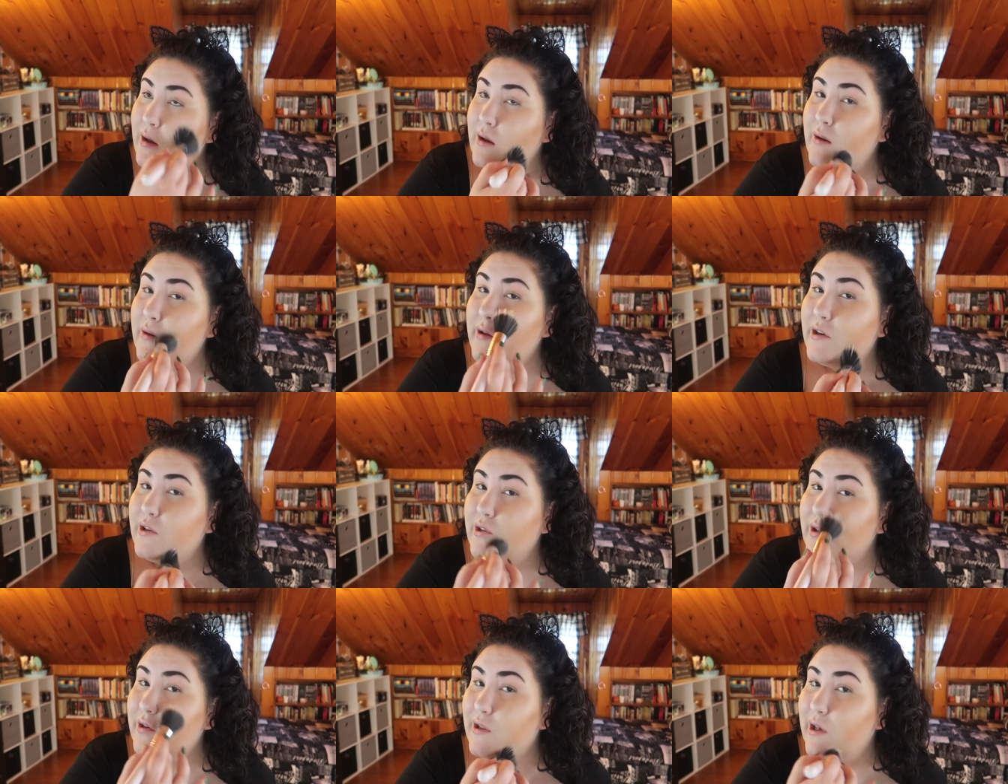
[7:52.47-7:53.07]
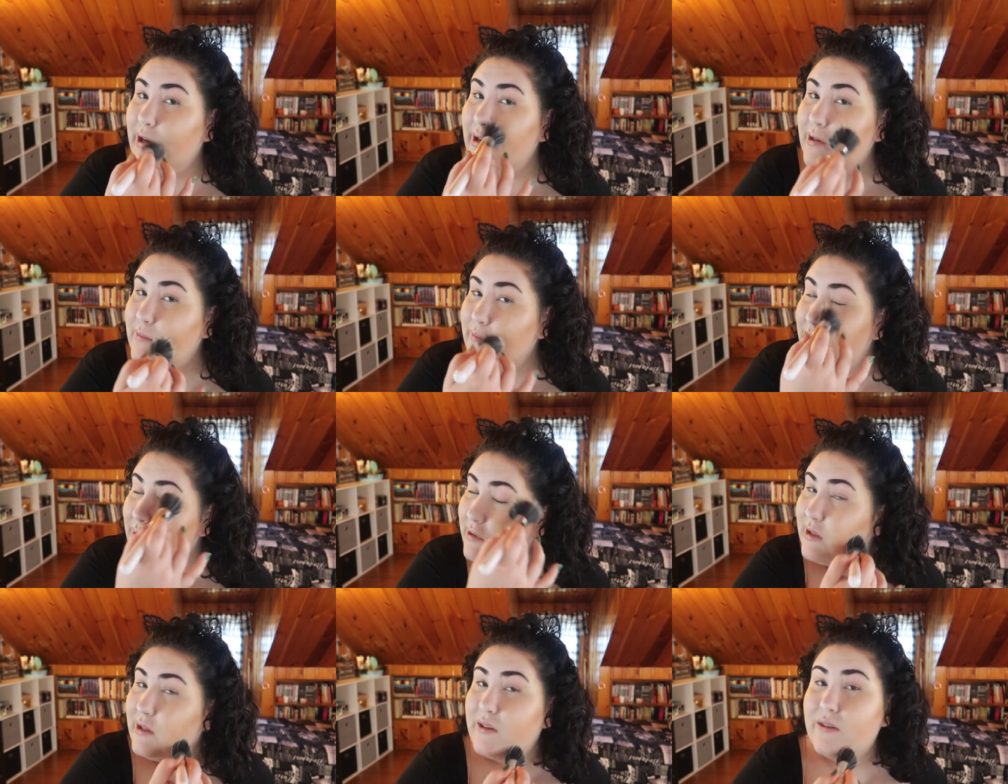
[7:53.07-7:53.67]
Make sure that is
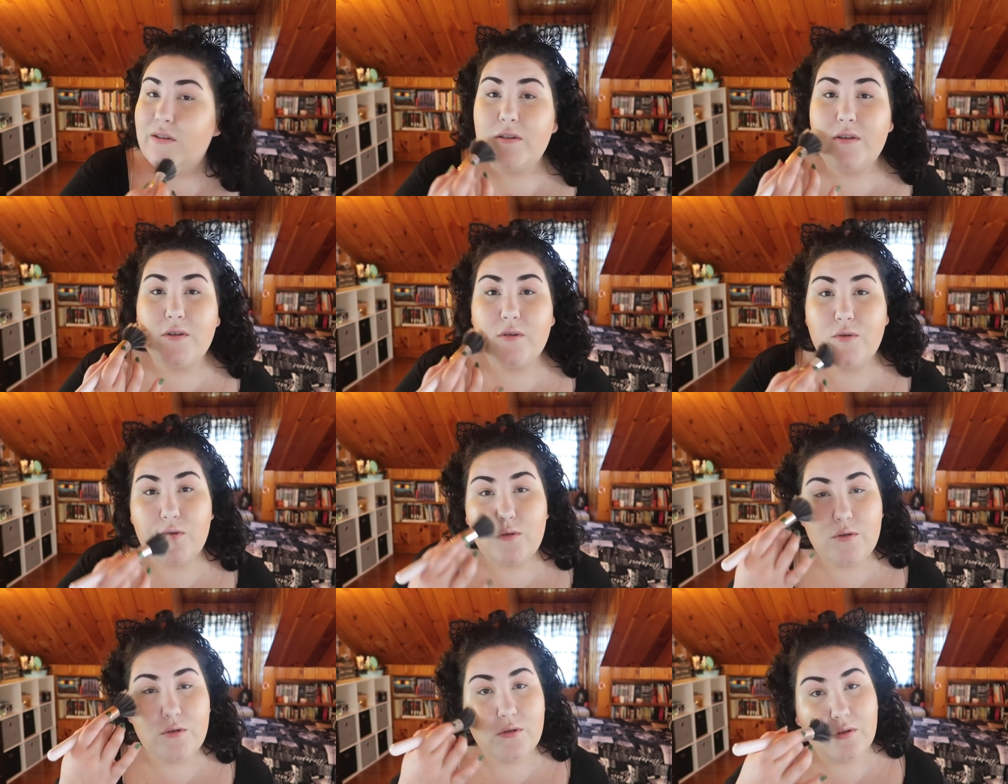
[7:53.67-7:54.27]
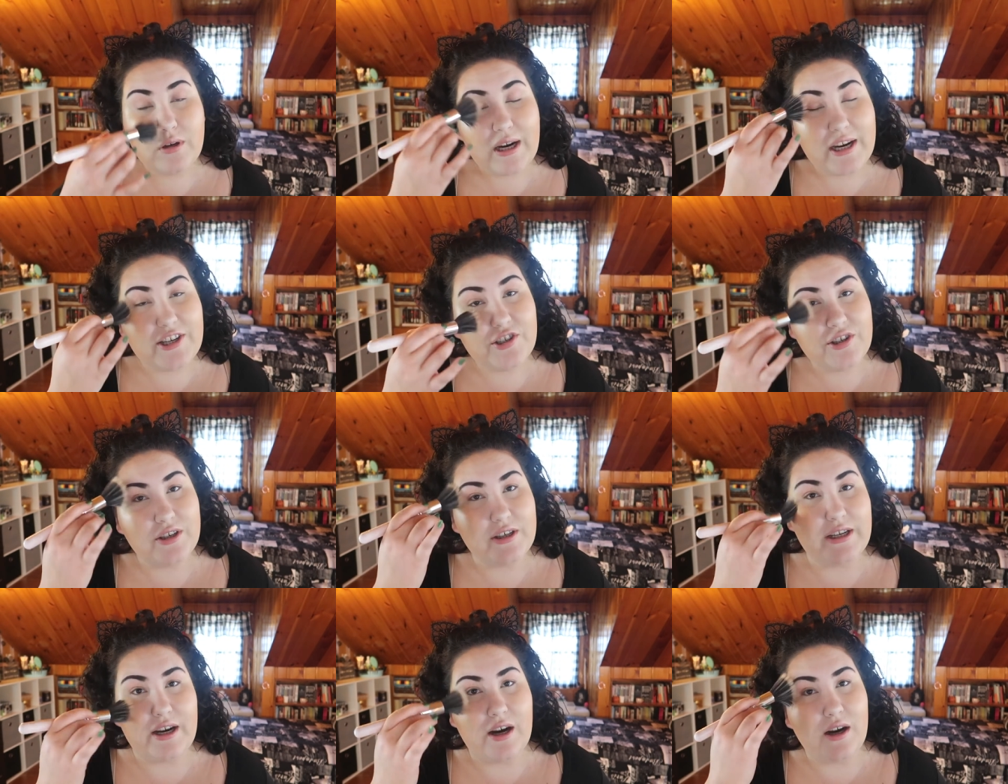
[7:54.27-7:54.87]
blended. Ooh,
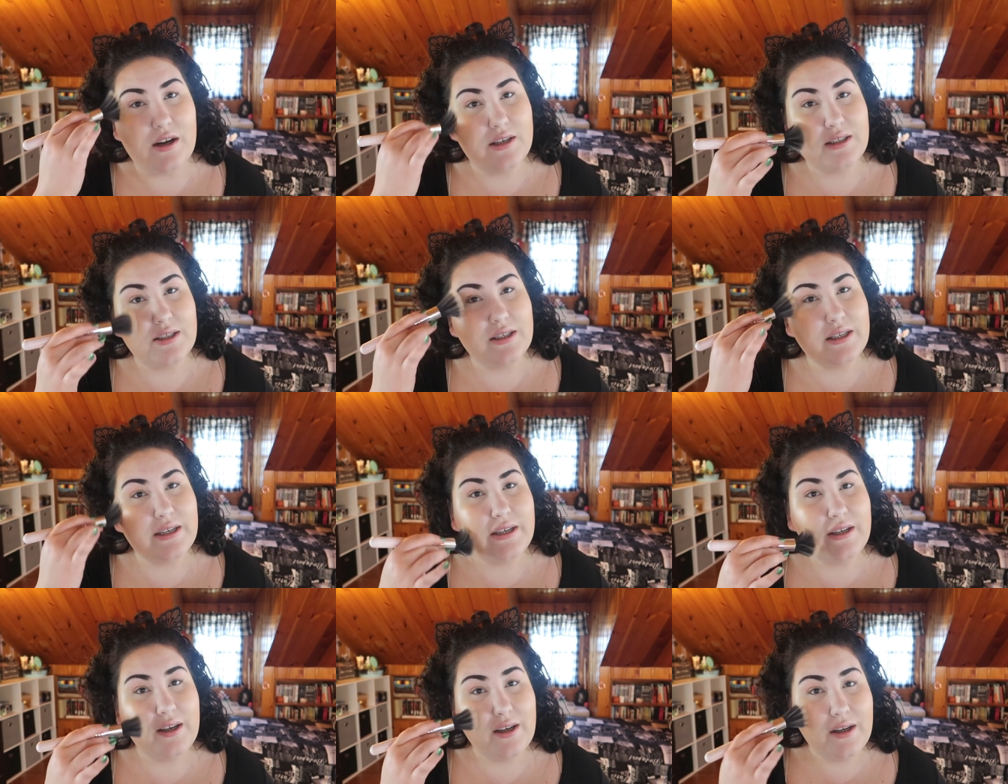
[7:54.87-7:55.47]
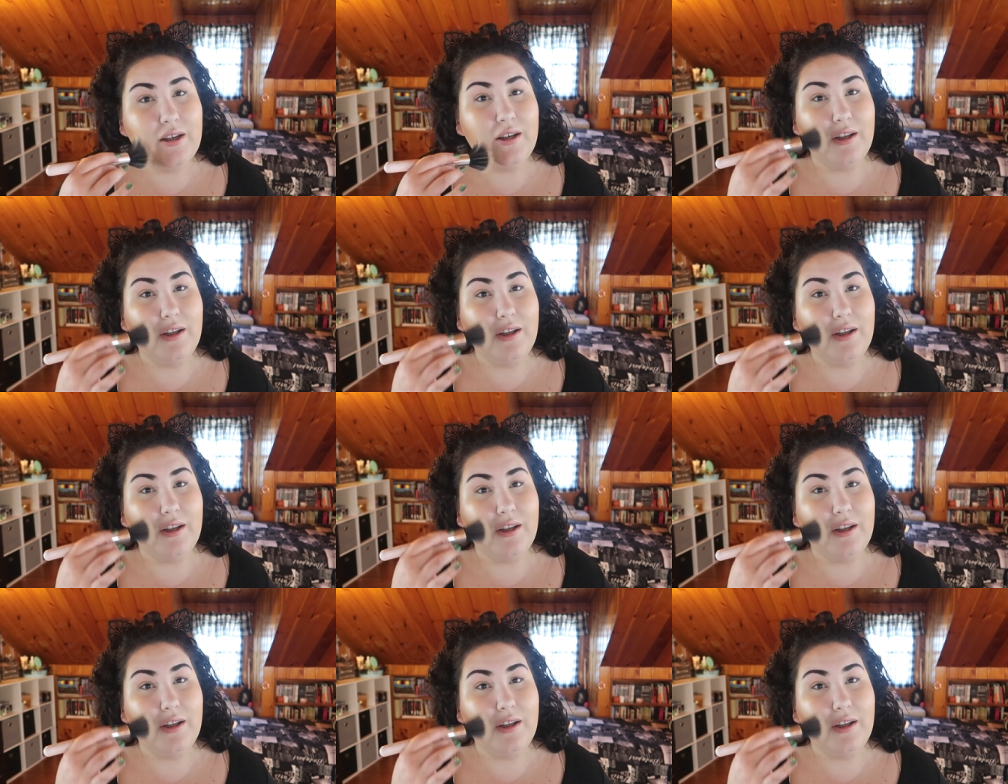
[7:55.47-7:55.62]
okay, honestly,